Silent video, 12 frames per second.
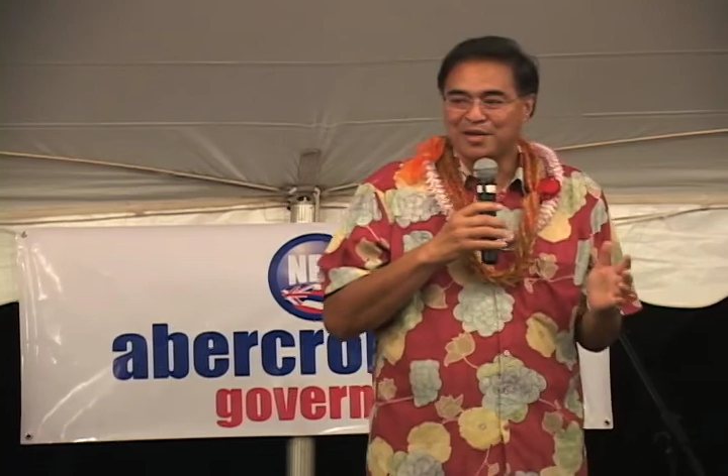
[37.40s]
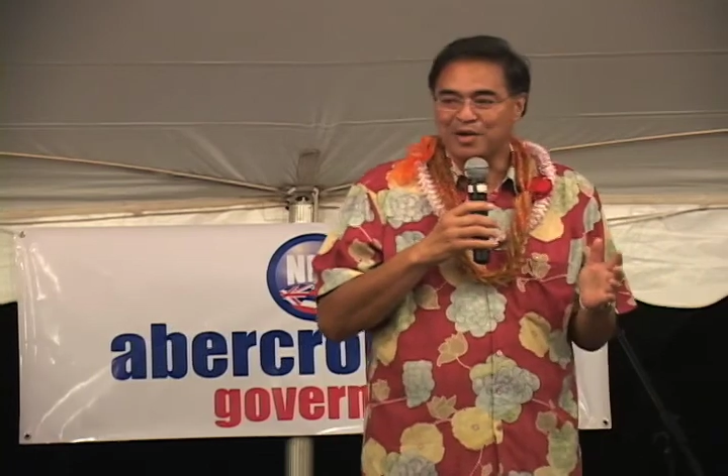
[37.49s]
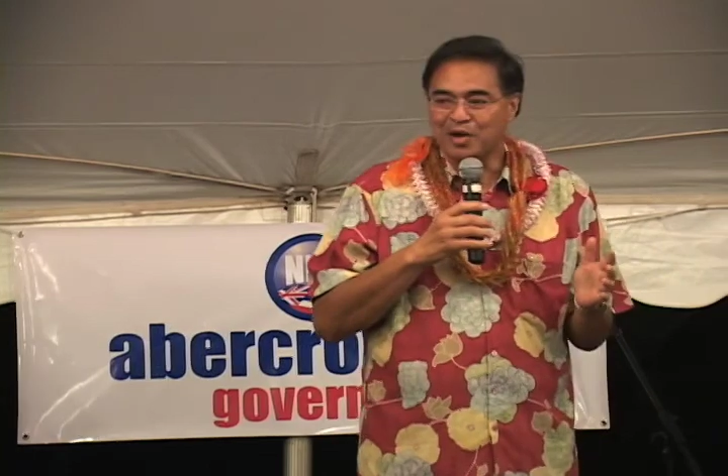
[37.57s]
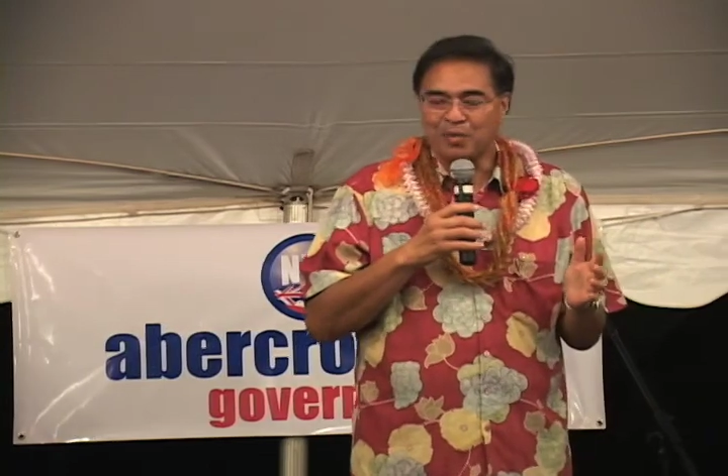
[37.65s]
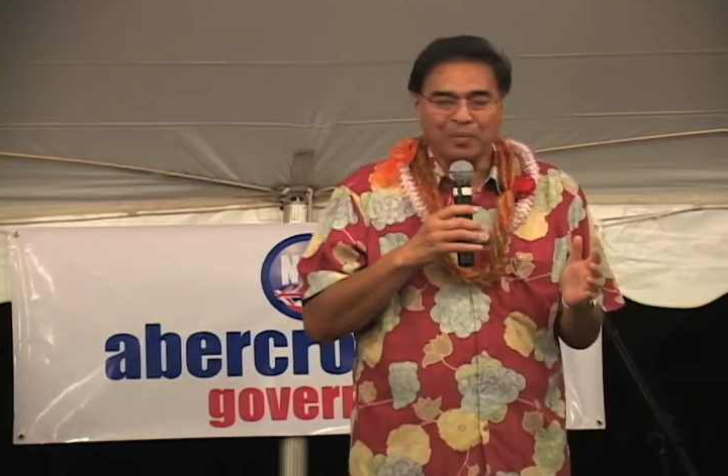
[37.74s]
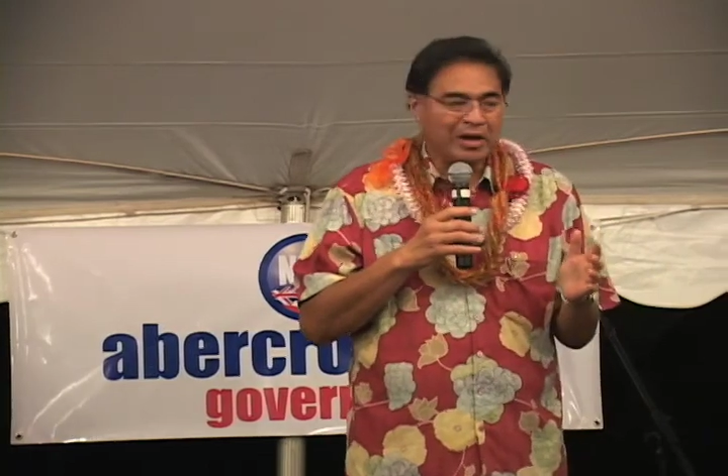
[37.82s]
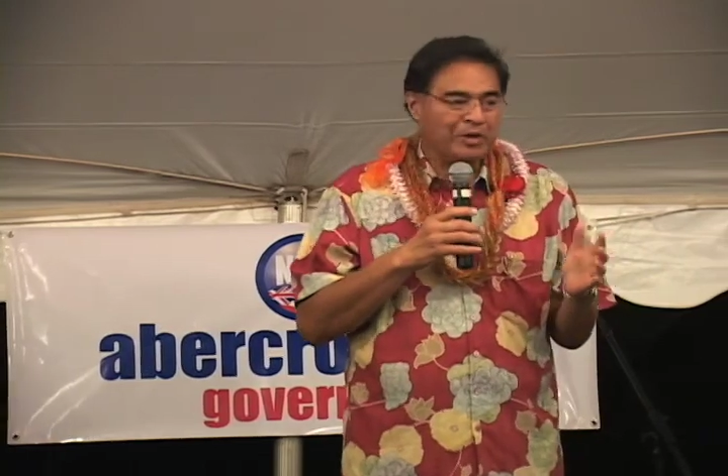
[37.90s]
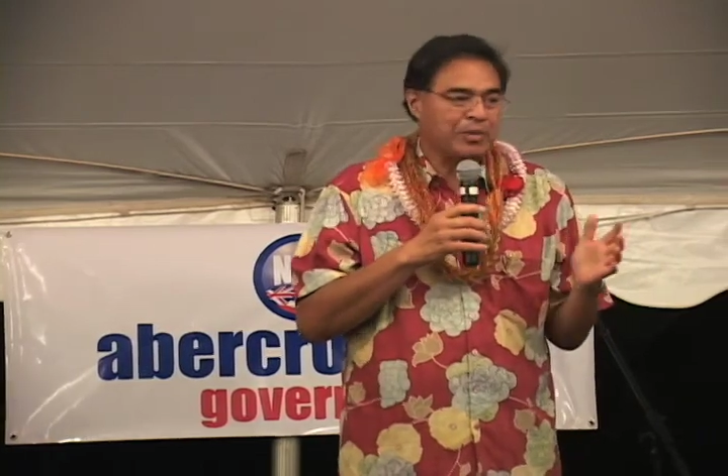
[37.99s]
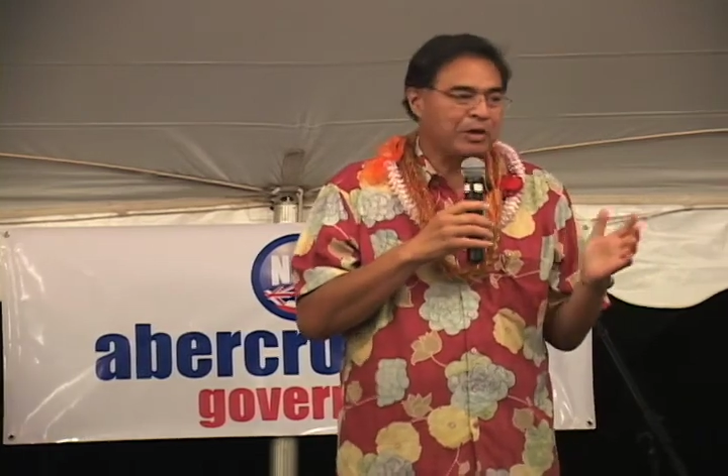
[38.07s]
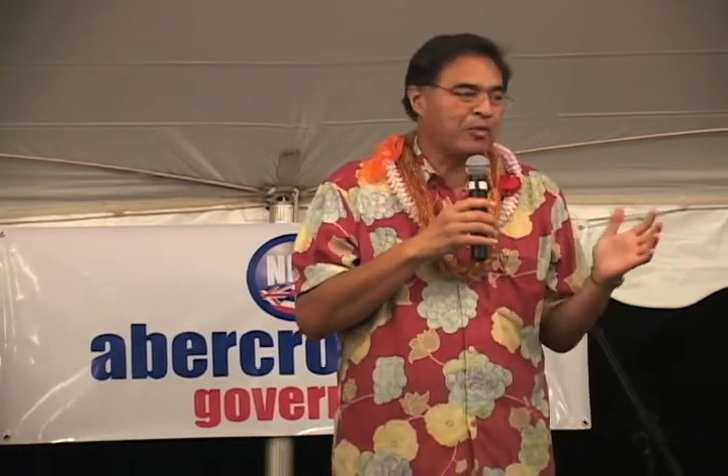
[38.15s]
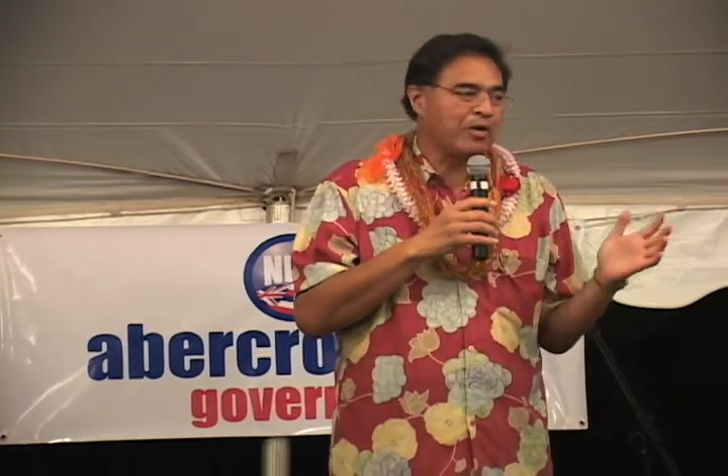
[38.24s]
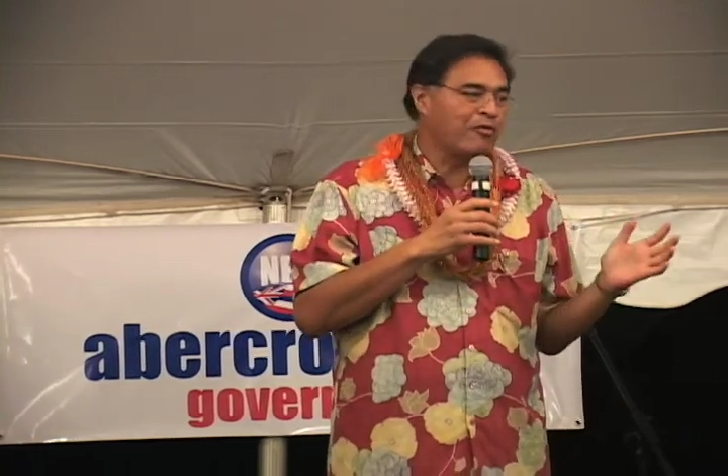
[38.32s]
You know, many
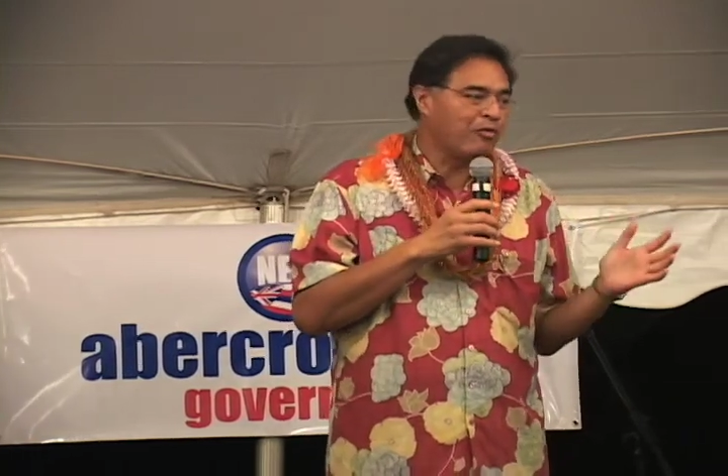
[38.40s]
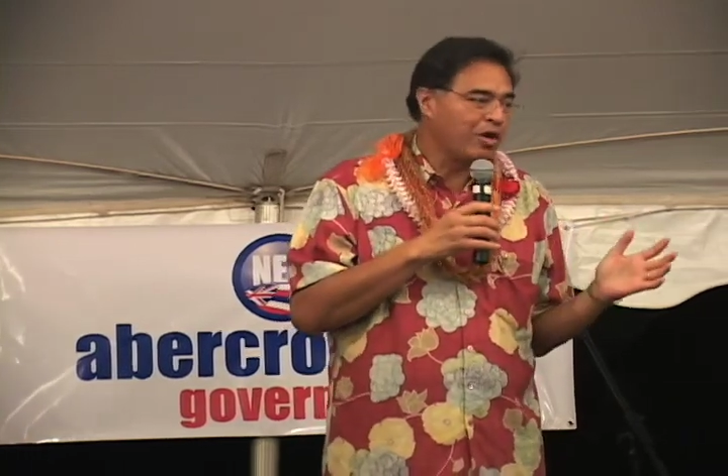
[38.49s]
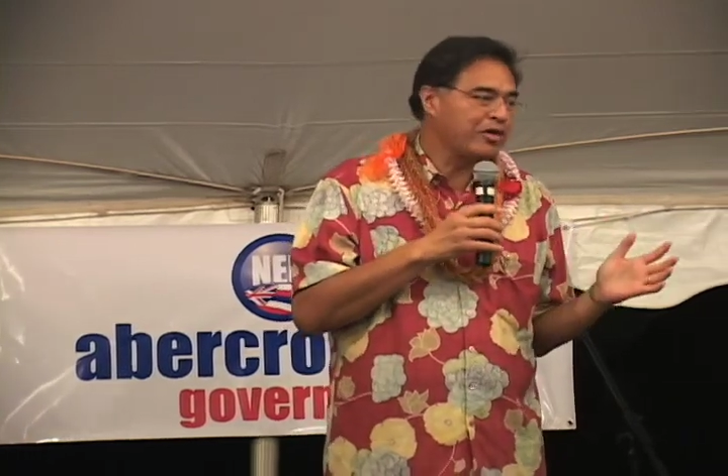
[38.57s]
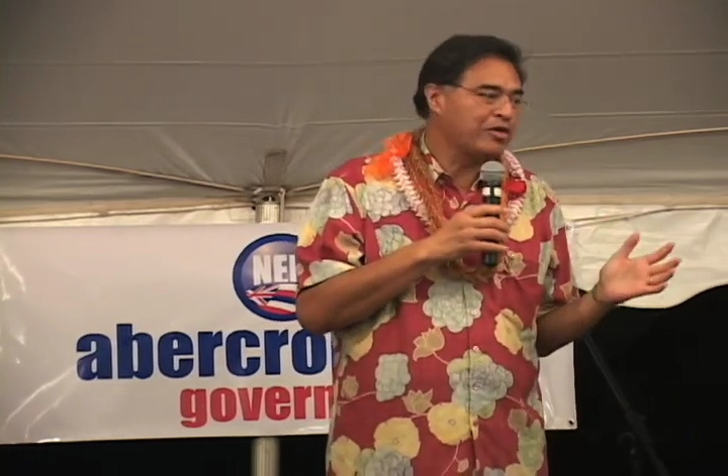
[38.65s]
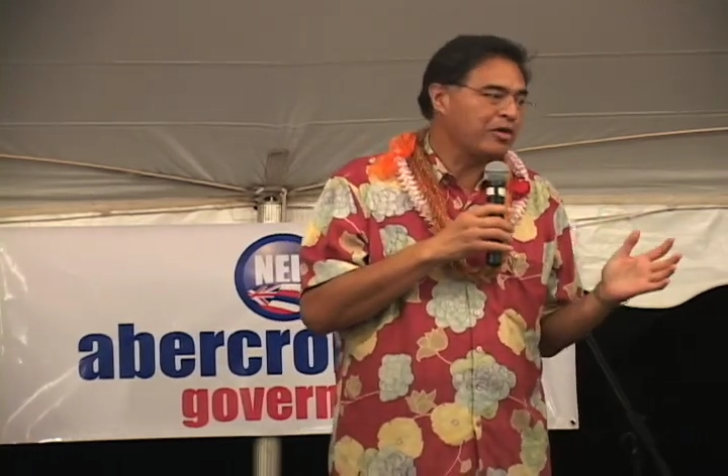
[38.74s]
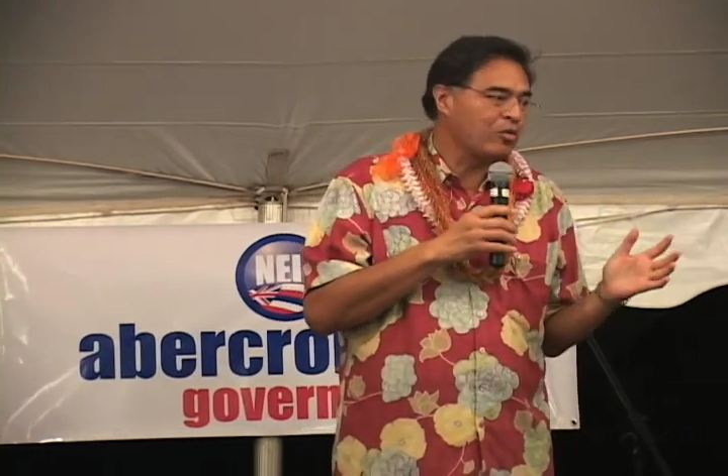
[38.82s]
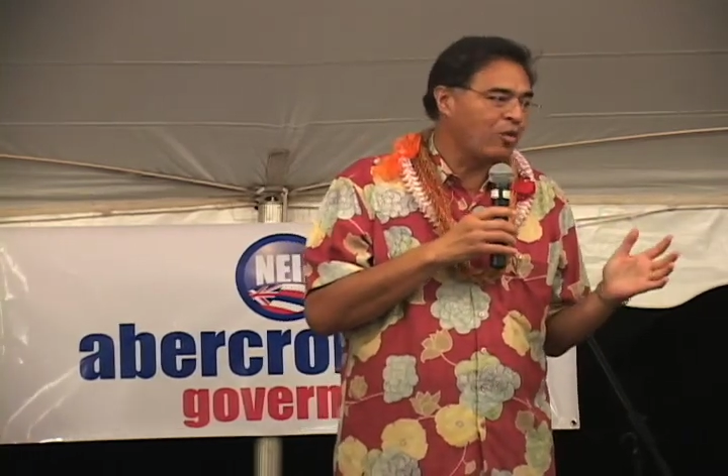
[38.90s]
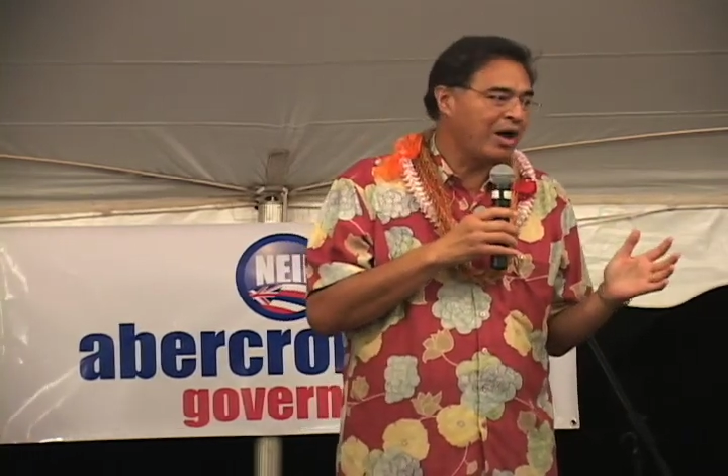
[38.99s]
people have wondered